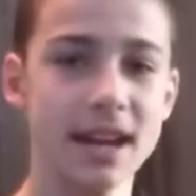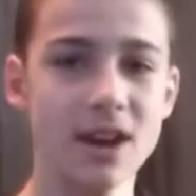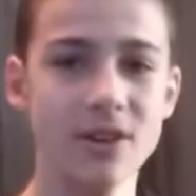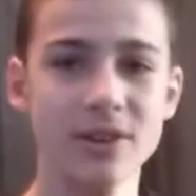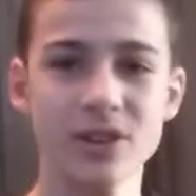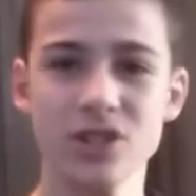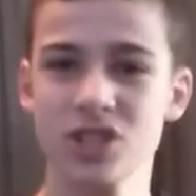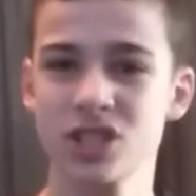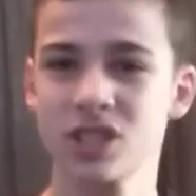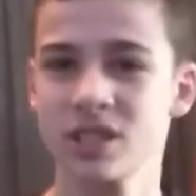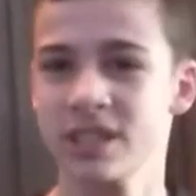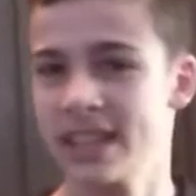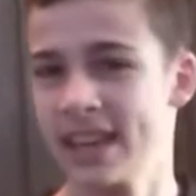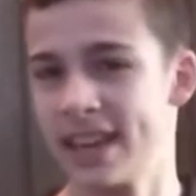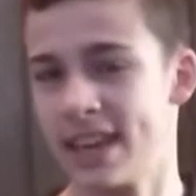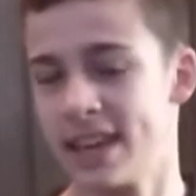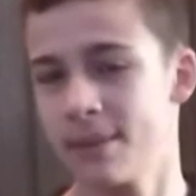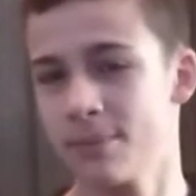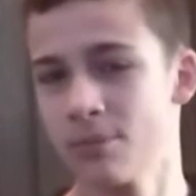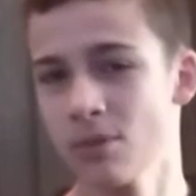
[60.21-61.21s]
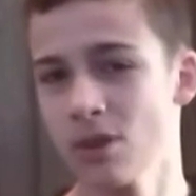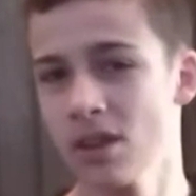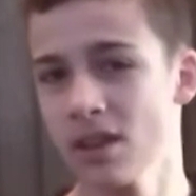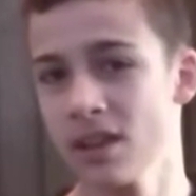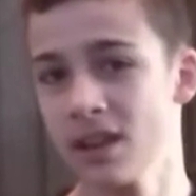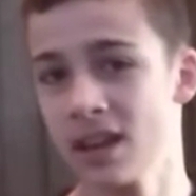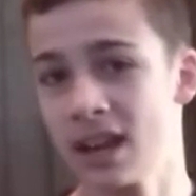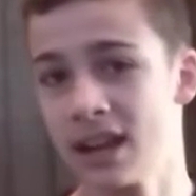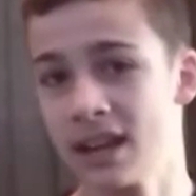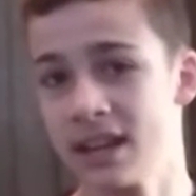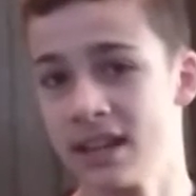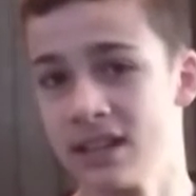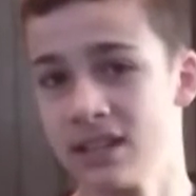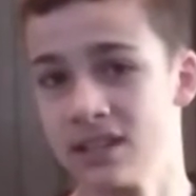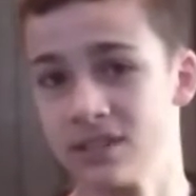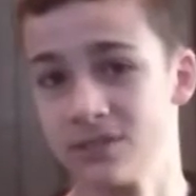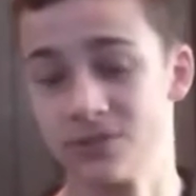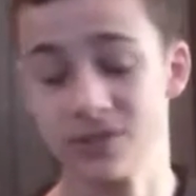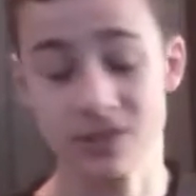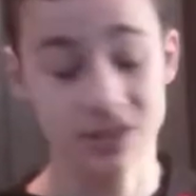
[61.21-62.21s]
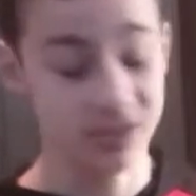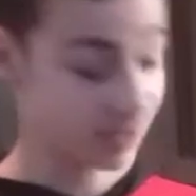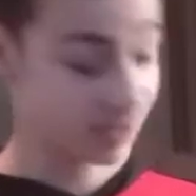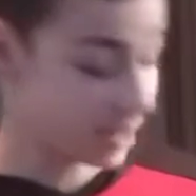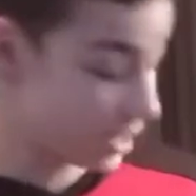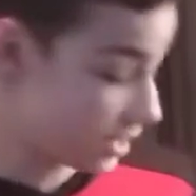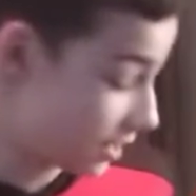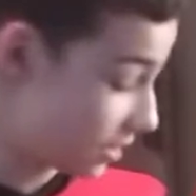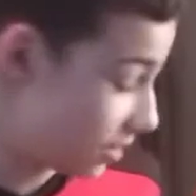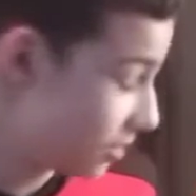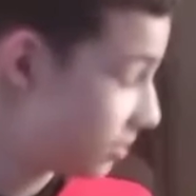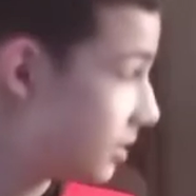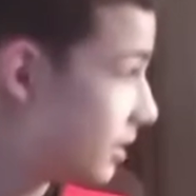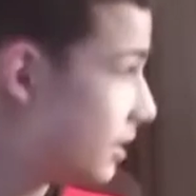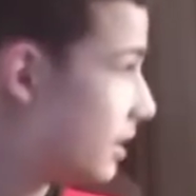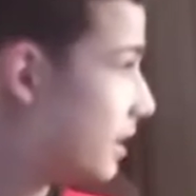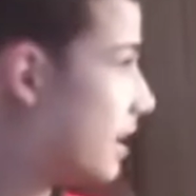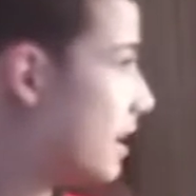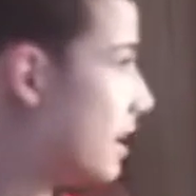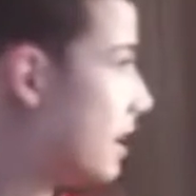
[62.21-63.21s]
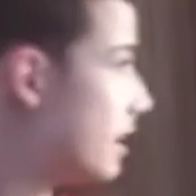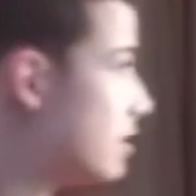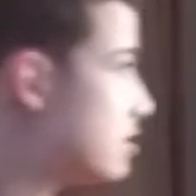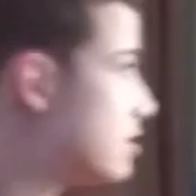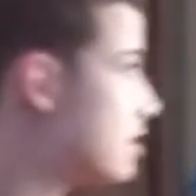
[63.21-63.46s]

out, it's just the camera. I need to figure that out. It's